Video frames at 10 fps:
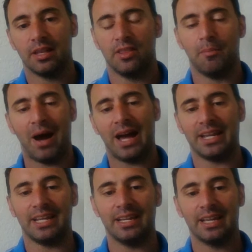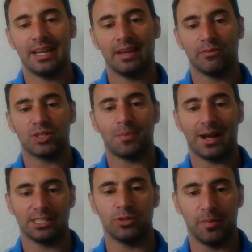the body
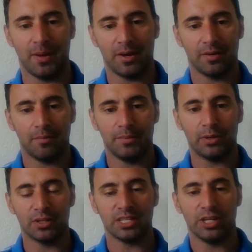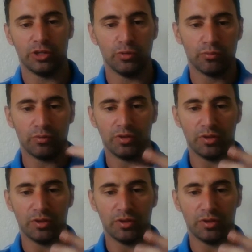responds to it better because the